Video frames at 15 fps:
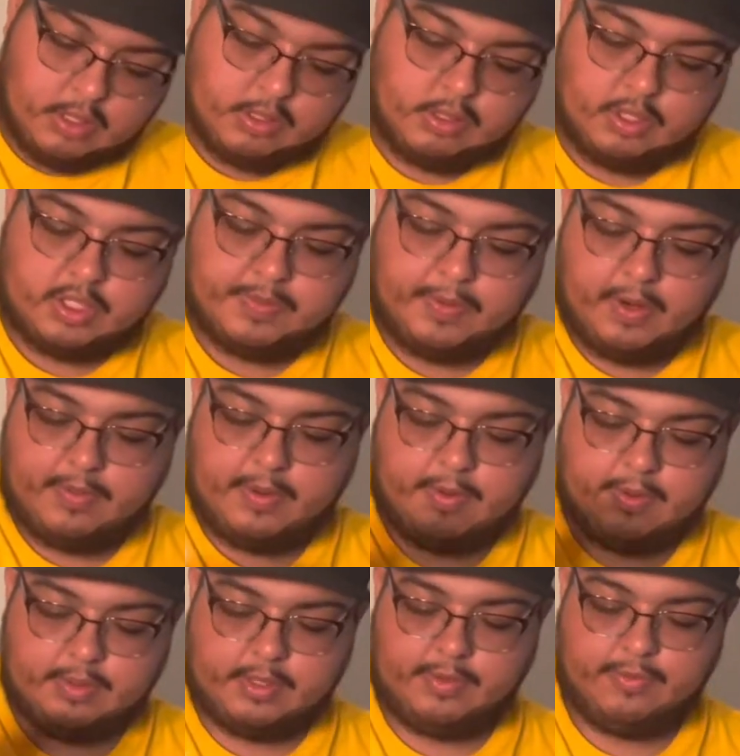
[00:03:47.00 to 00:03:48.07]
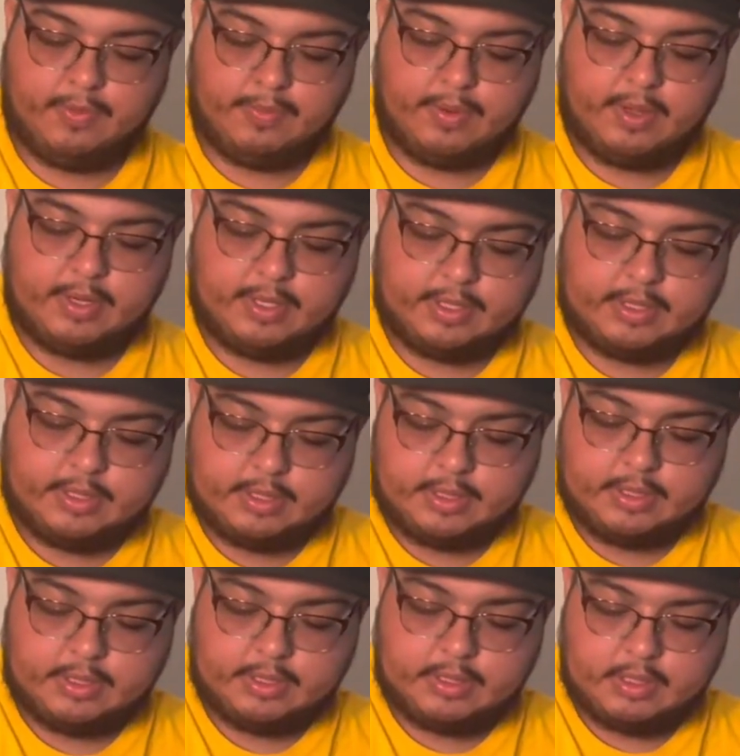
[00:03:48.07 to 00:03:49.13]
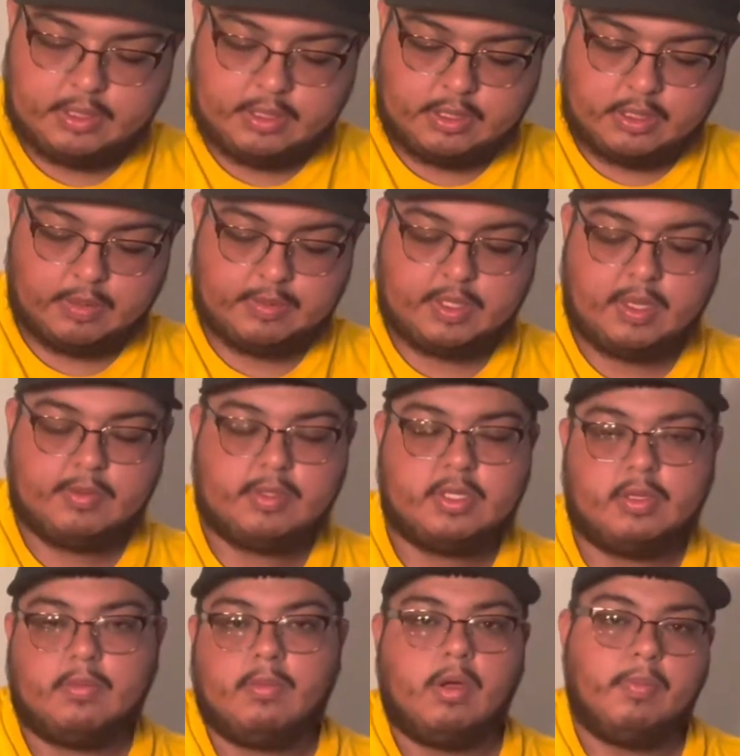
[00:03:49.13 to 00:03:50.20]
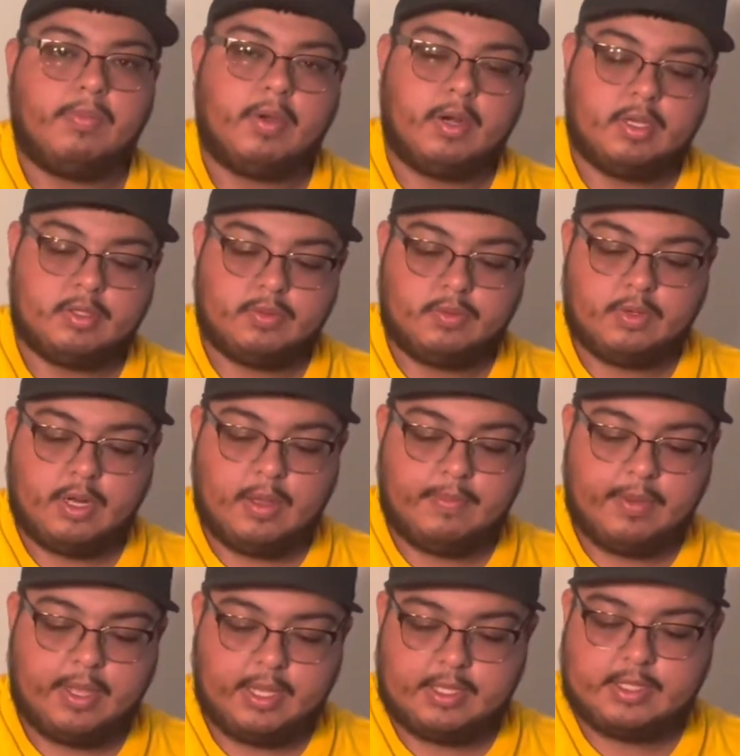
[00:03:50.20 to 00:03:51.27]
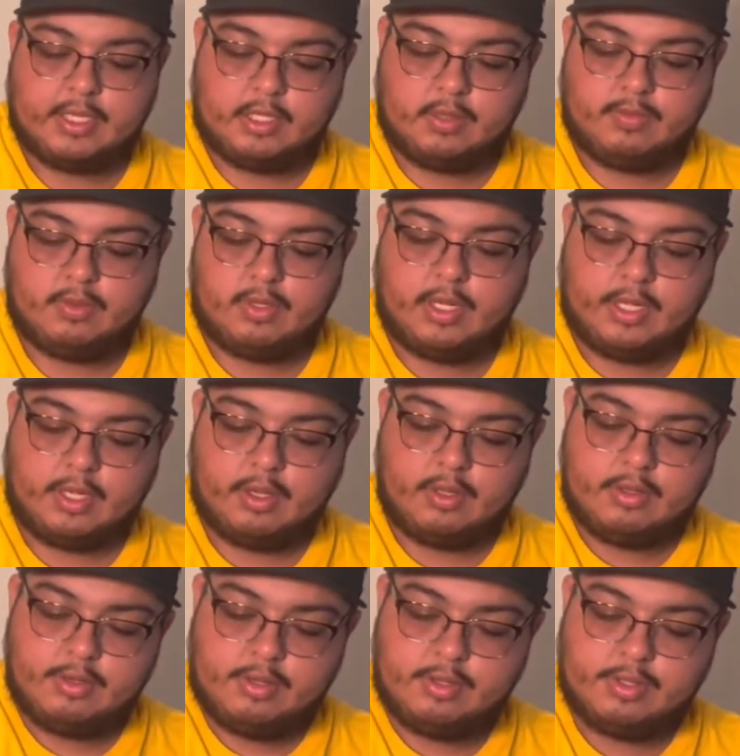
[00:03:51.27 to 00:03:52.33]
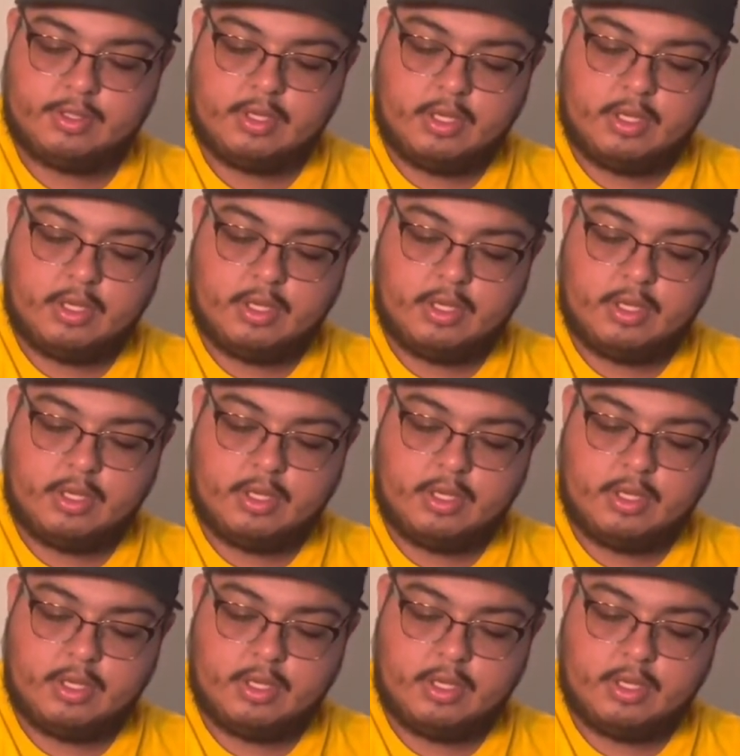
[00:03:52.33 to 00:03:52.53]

experiment with different products, because sometimes some products will not be accessible like others.